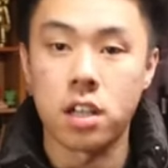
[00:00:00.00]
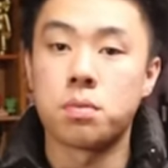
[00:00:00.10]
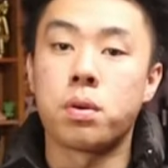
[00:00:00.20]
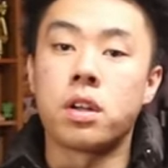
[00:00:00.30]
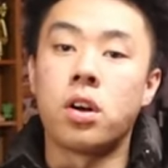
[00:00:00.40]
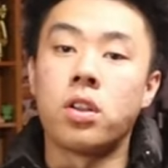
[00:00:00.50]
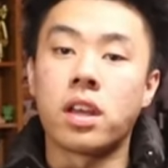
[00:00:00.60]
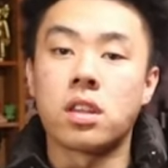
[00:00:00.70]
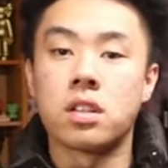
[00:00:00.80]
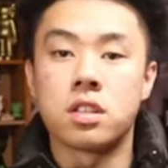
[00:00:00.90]
I just put it on
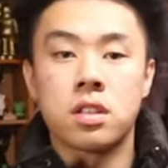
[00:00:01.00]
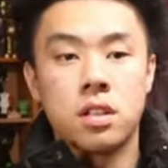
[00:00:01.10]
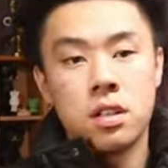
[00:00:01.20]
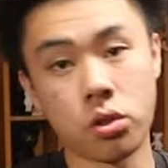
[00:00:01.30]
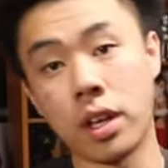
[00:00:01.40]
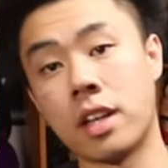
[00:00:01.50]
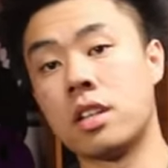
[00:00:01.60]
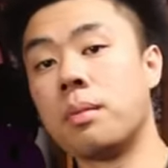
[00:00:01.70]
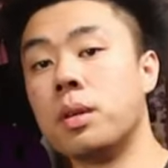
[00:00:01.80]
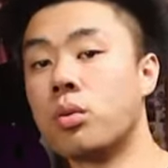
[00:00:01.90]
like this. So yeah,
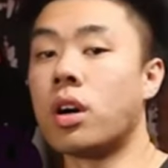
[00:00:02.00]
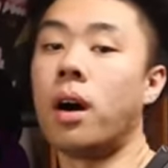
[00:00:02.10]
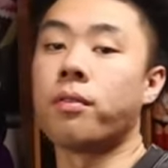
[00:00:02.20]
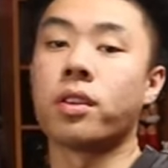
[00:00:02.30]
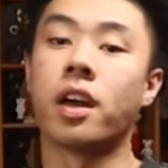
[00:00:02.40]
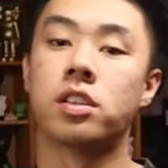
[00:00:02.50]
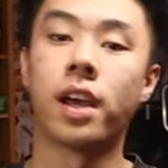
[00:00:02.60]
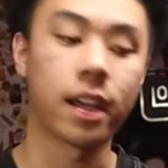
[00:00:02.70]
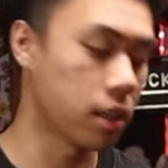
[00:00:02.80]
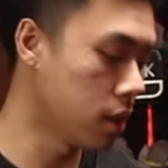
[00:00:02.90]
W caught for that
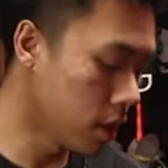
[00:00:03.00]
jacket.